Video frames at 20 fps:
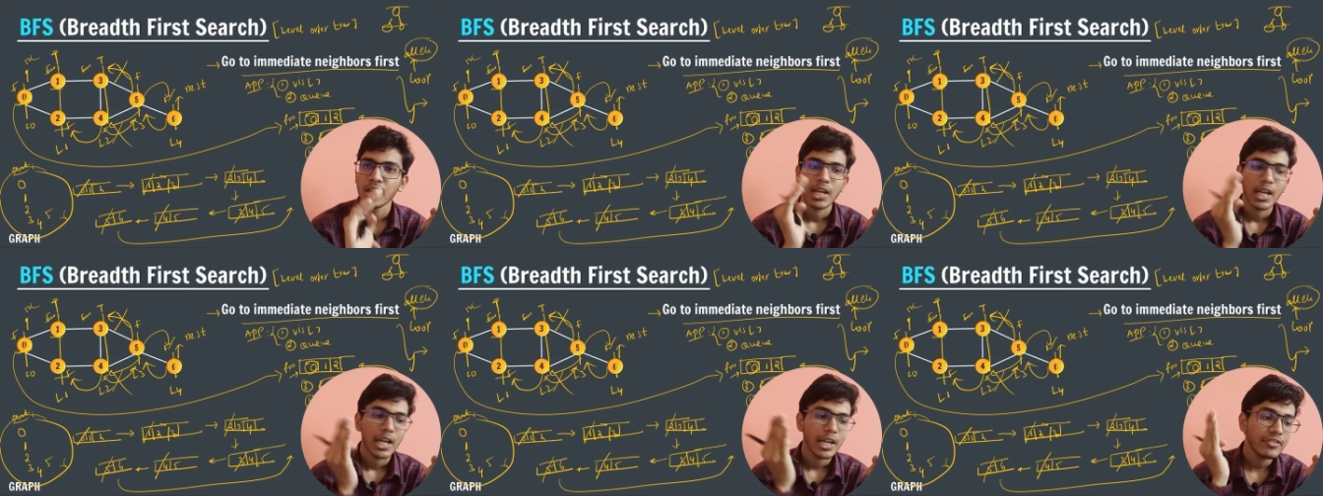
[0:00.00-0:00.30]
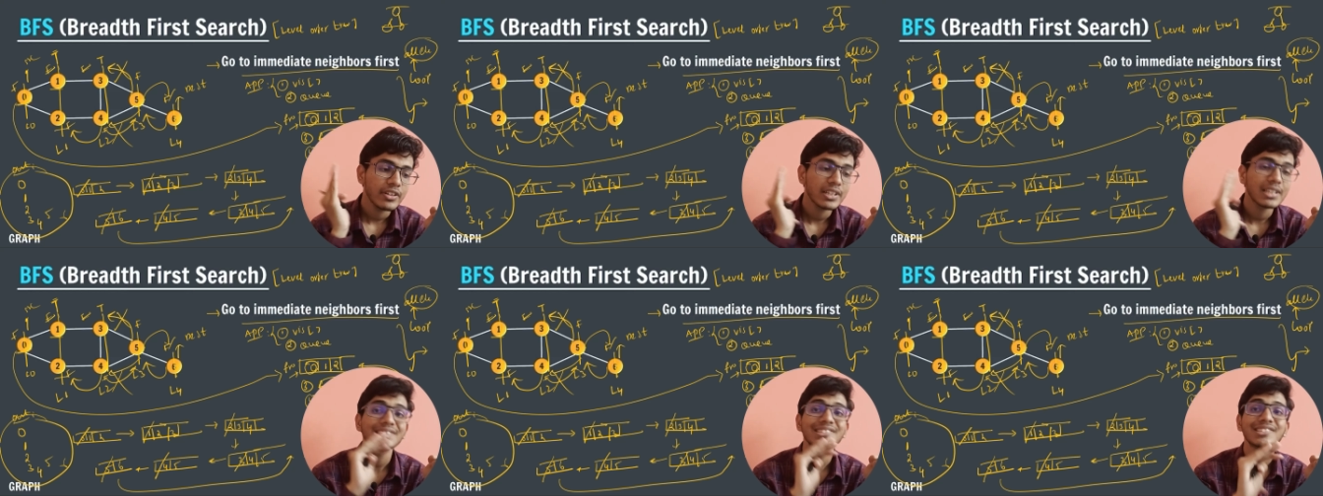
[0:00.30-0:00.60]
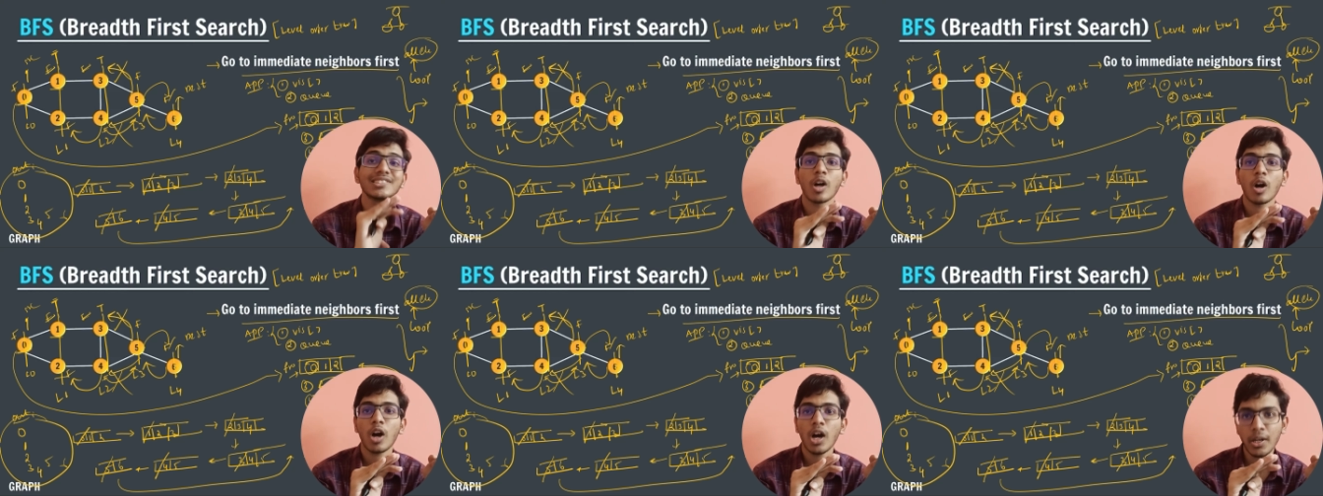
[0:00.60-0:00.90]
If it is
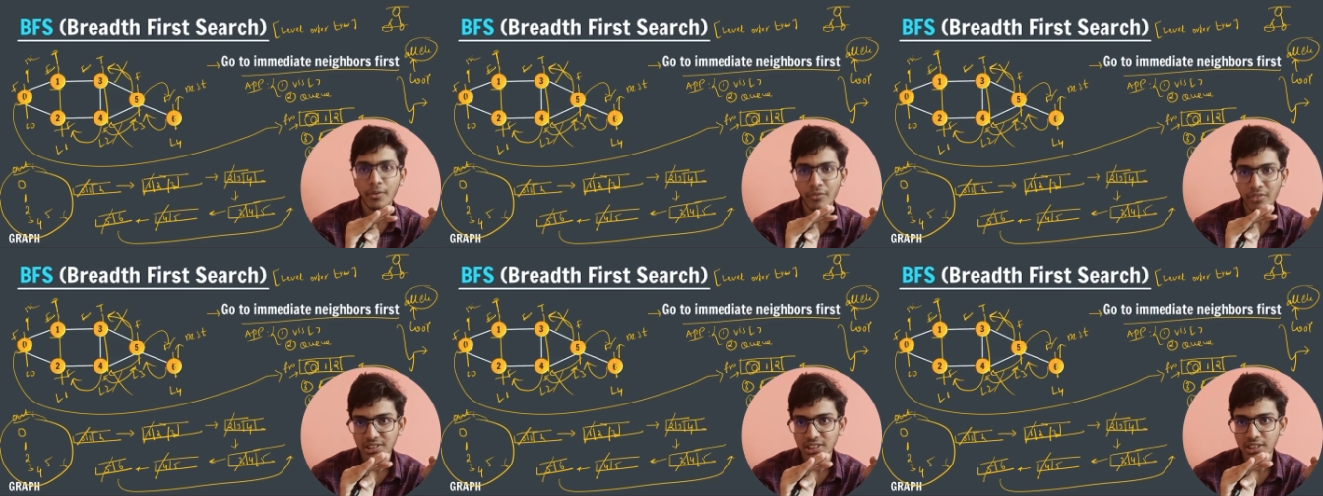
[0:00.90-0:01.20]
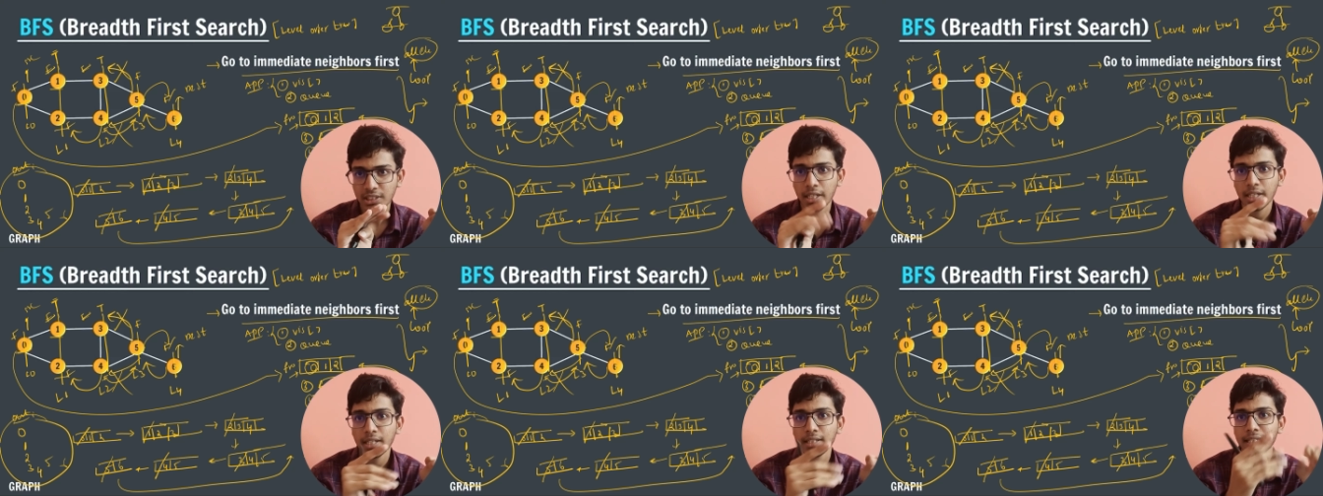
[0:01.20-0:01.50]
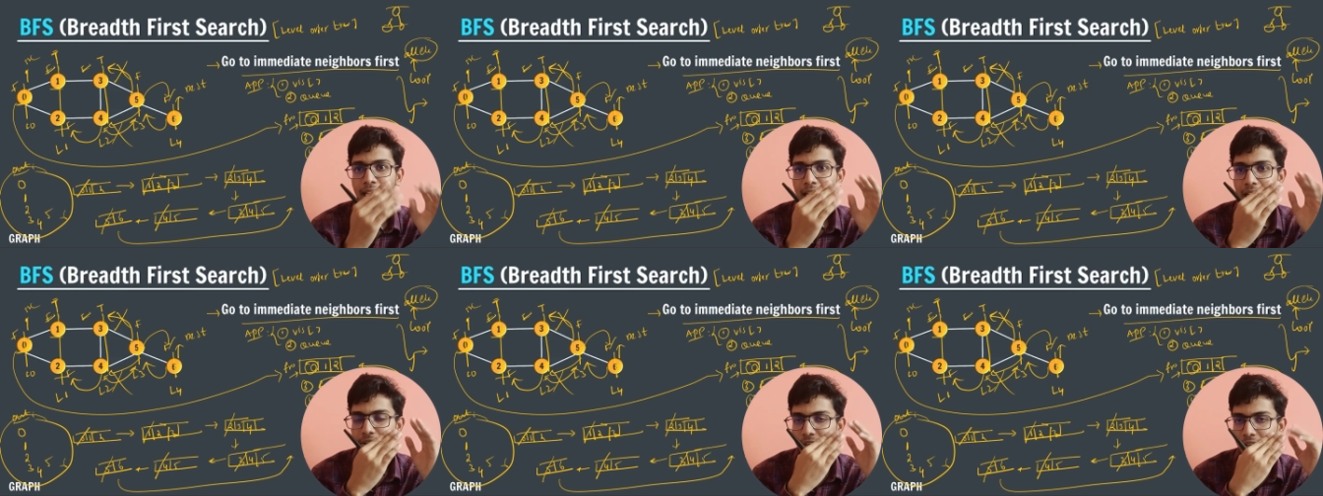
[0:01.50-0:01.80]
not visited,
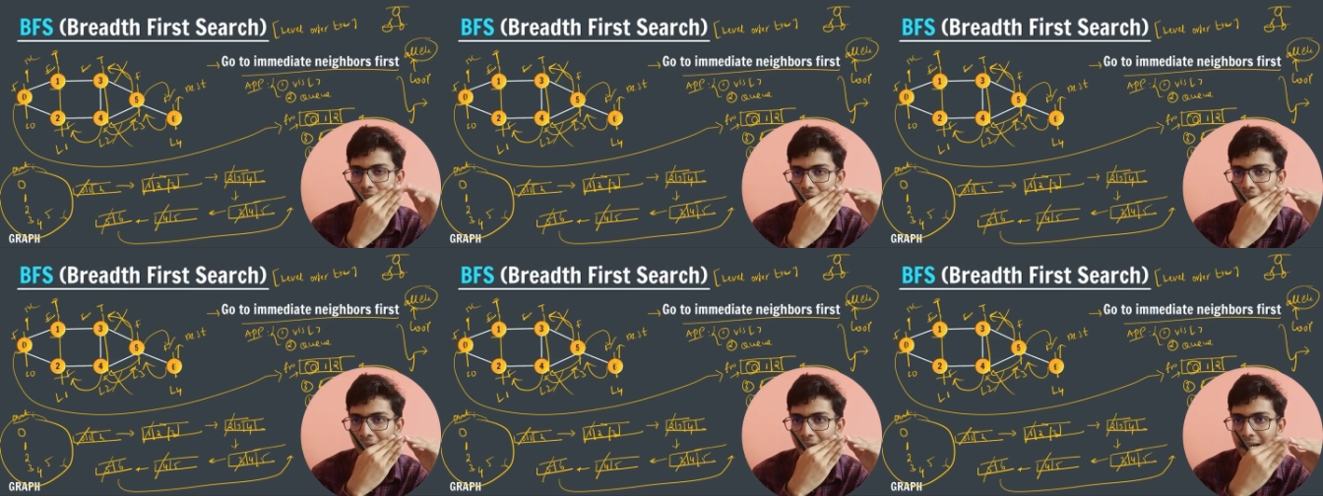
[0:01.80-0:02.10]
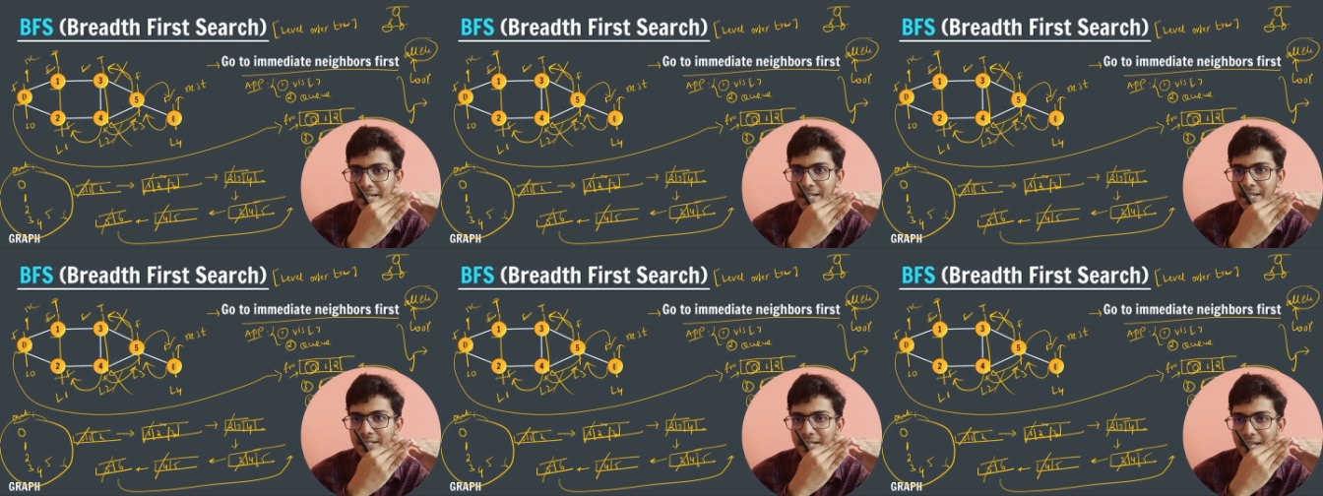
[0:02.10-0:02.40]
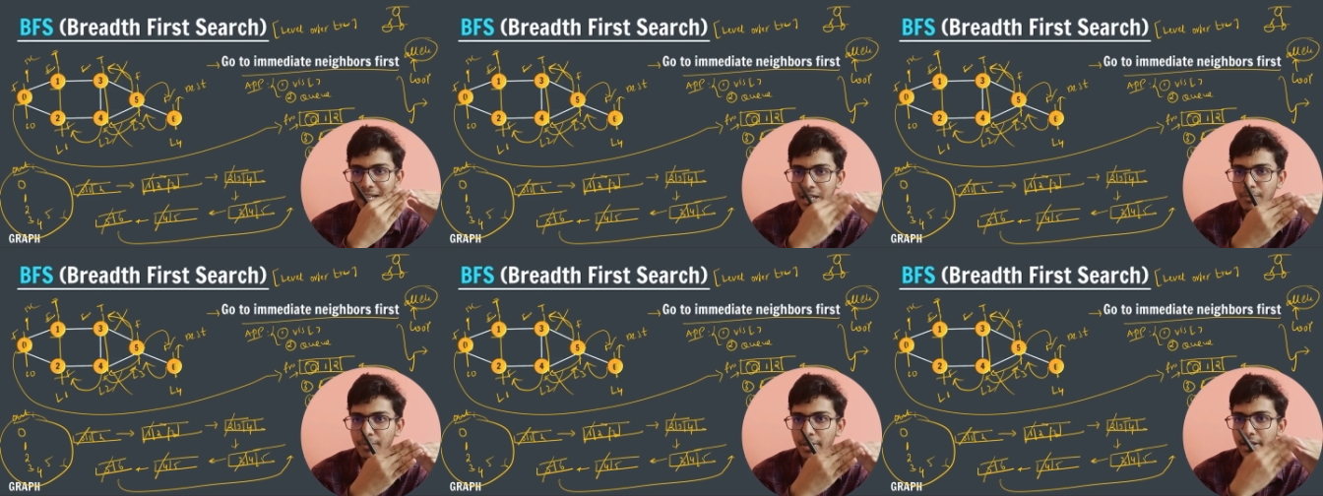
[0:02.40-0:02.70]
then I will add that
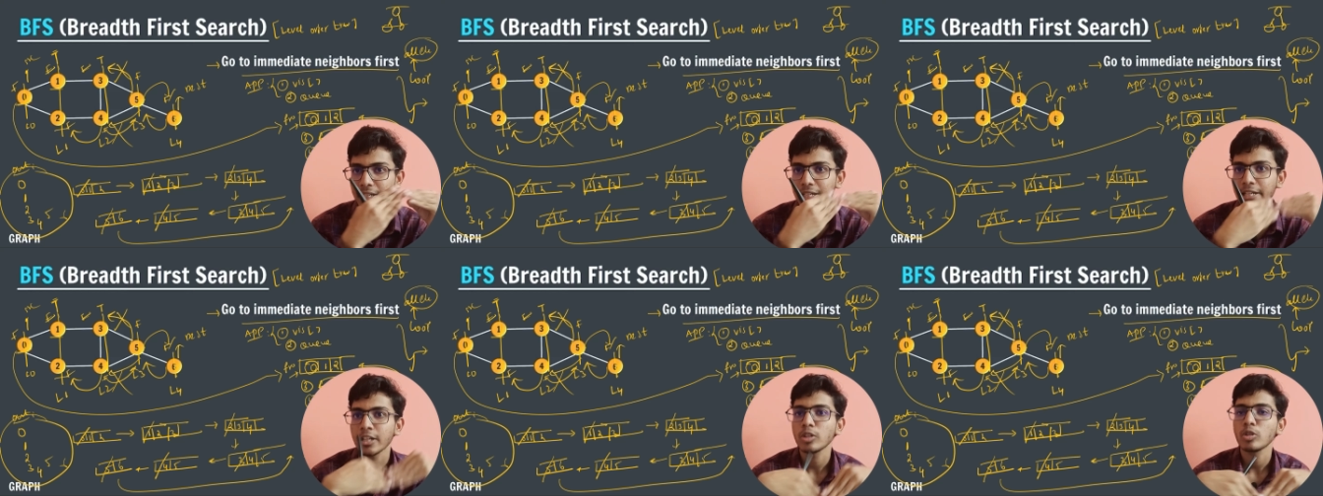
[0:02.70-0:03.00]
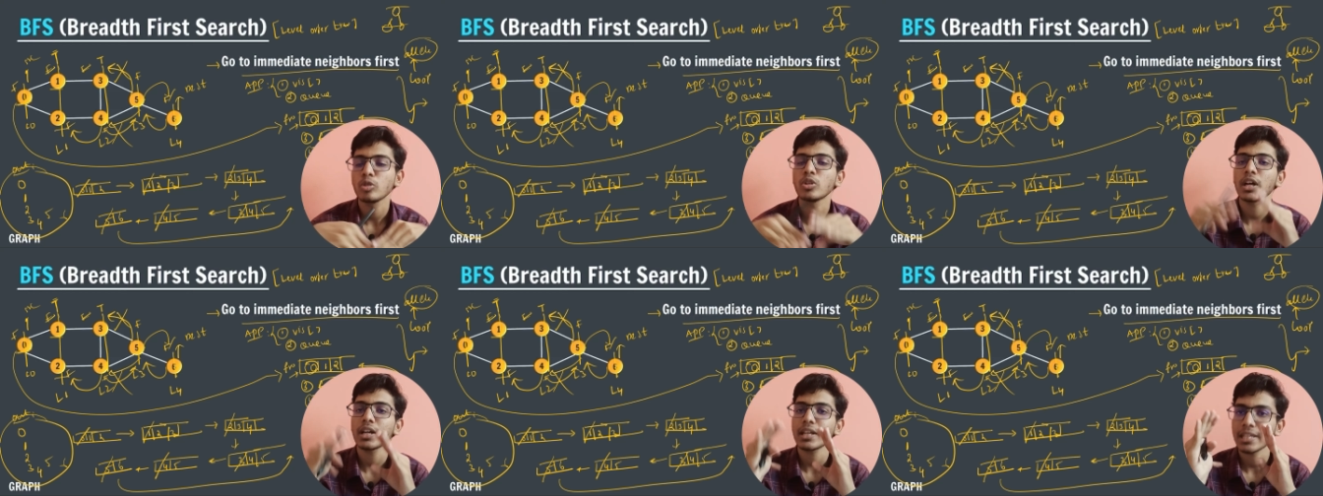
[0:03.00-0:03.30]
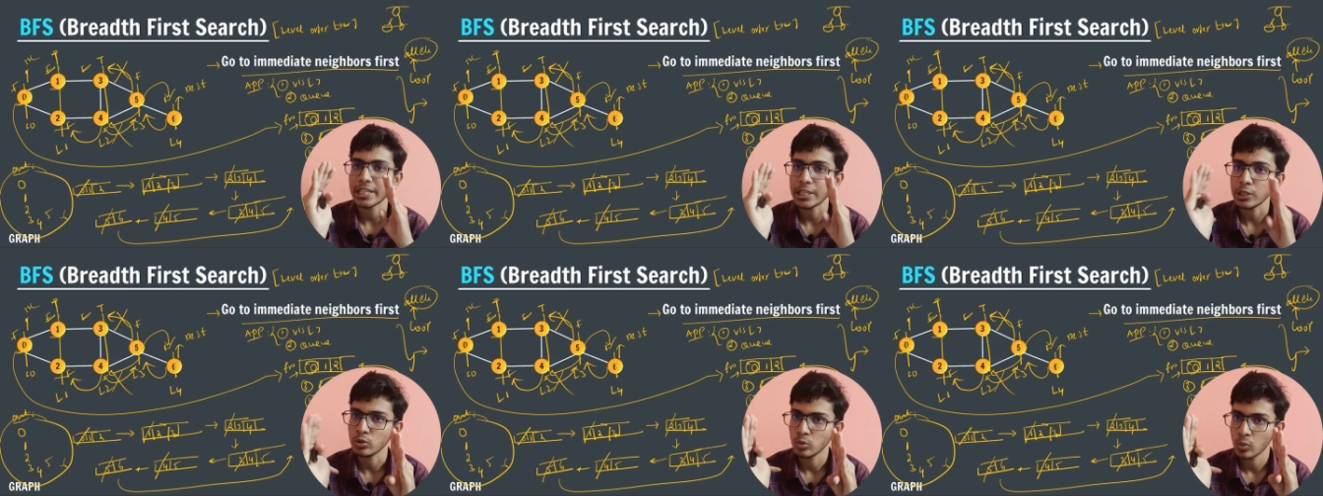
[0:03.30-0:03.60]
element into the
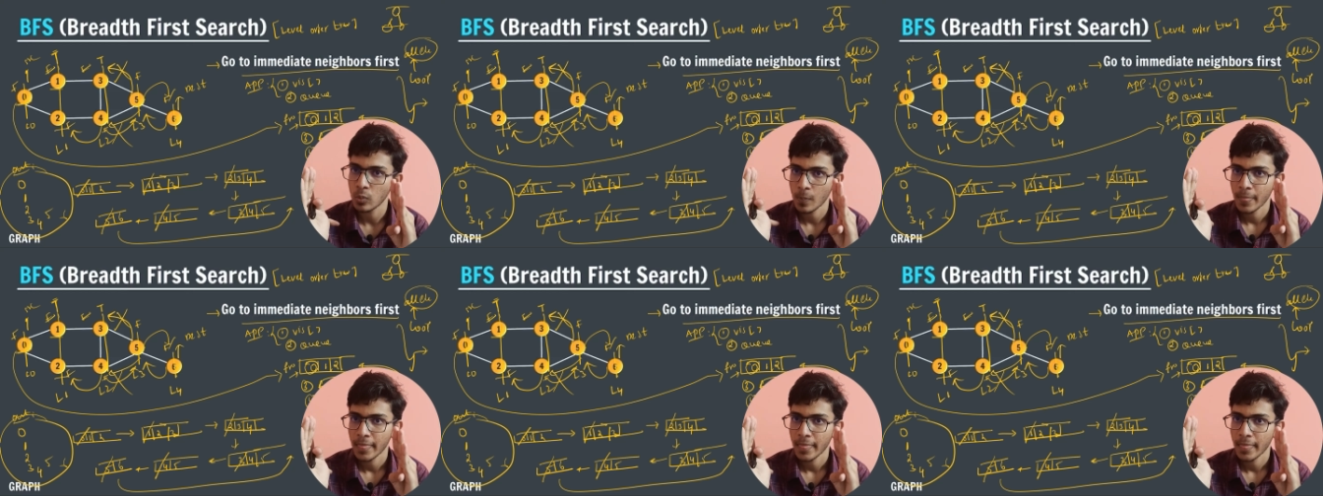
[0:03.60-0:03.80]
queue.